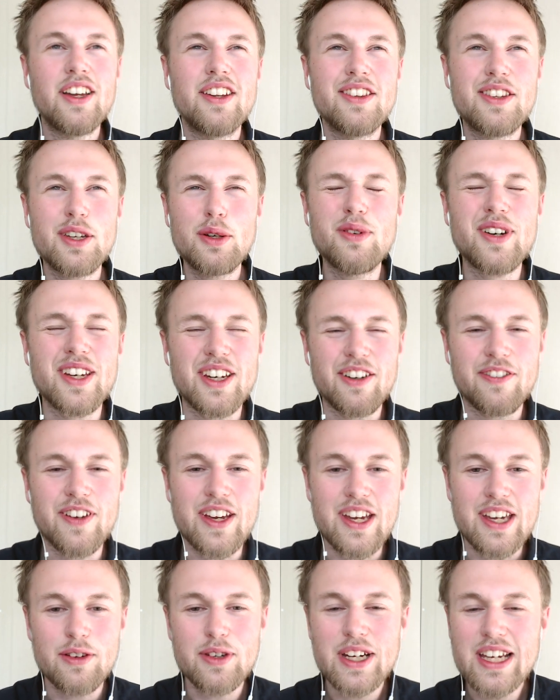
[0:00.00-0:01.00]
do
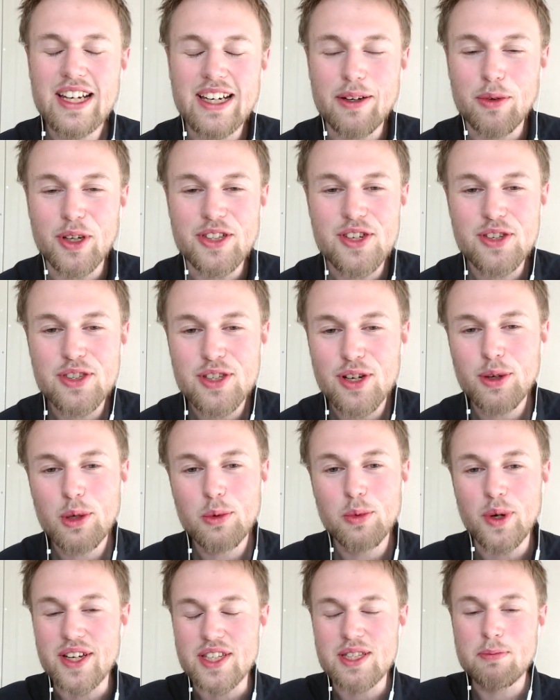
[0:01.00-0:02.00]
anything really. What you took
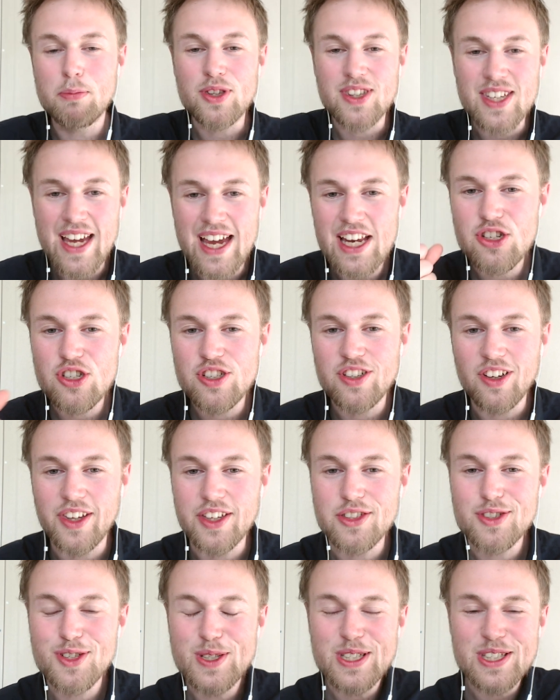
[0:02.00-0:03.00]
was potential
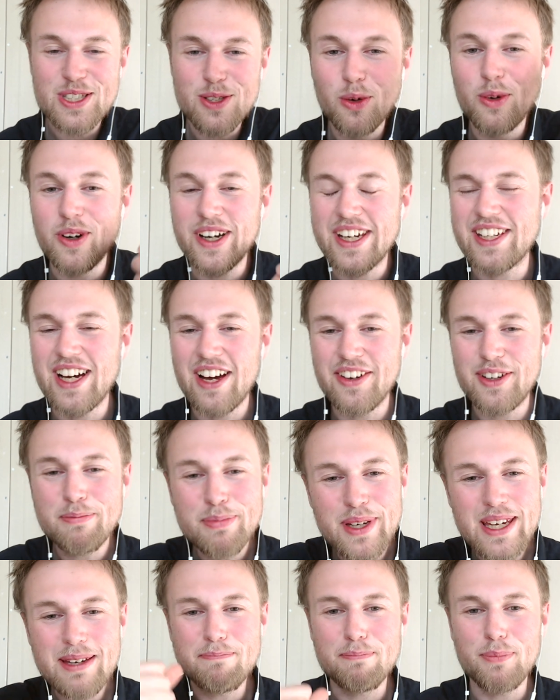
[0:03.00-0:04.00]
that you saw in other
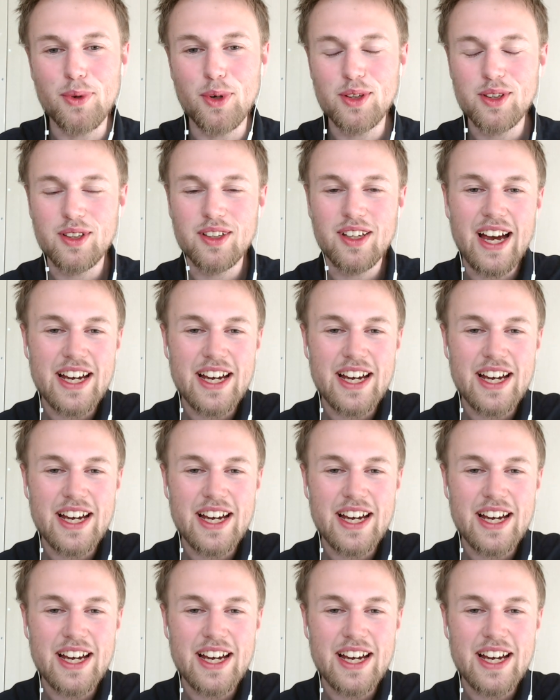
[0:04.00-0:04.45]
people,